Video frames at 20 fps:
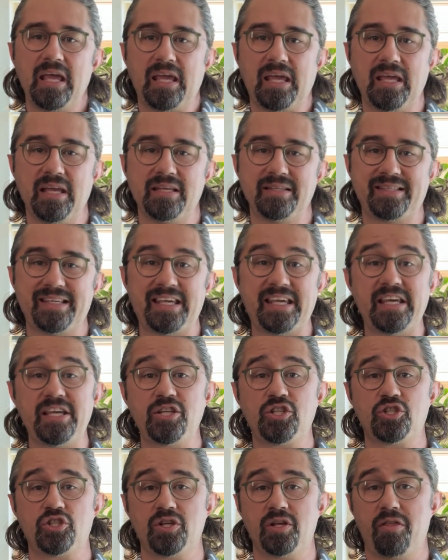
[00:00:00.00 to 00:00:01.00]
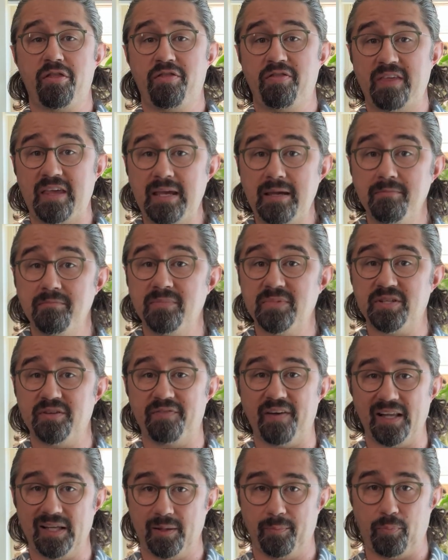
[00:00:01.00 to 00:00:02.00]
is each theme
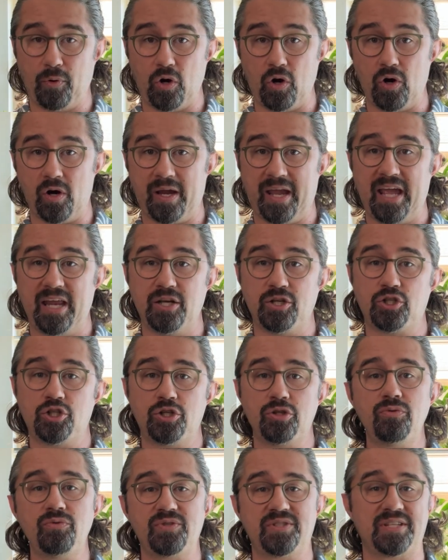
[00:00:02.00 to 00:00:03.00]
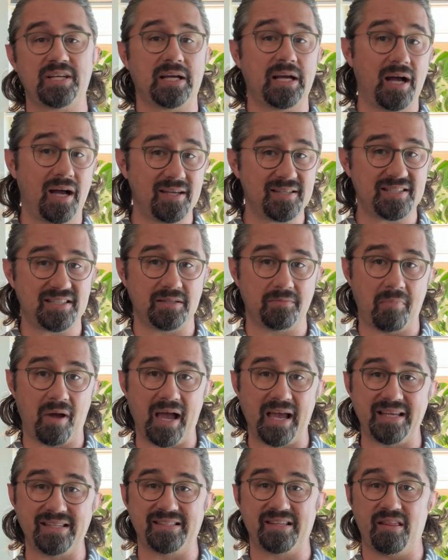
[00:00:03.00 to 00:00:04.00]
developer can choose to
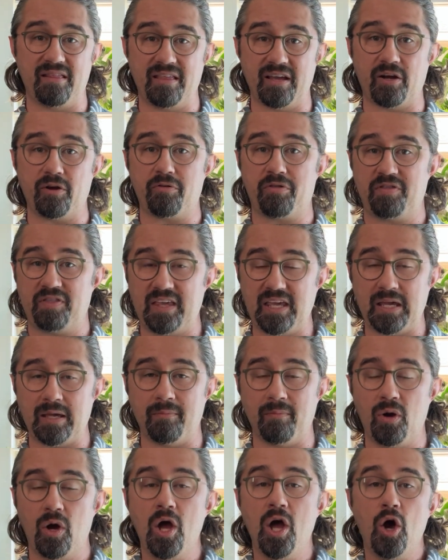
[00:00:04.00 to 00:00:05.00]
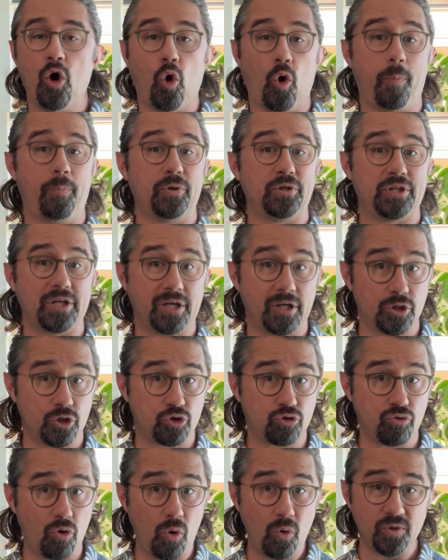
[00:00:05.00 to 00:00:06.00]
customize their theme or put the
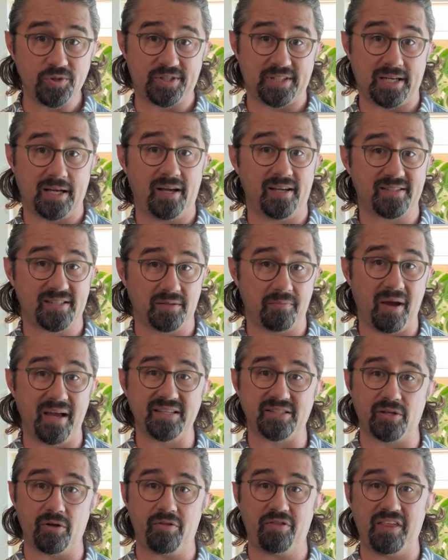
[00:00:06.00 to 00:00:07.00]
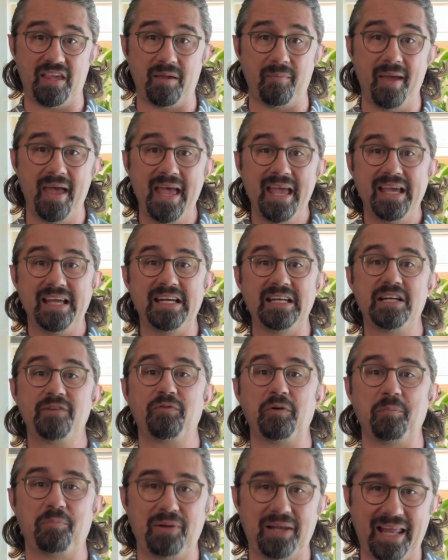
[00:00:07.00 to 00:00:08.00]
controls to customize their theme in a
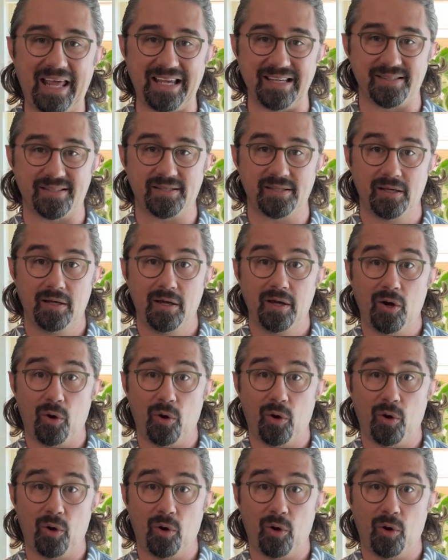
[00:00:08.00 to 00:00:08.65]
different place,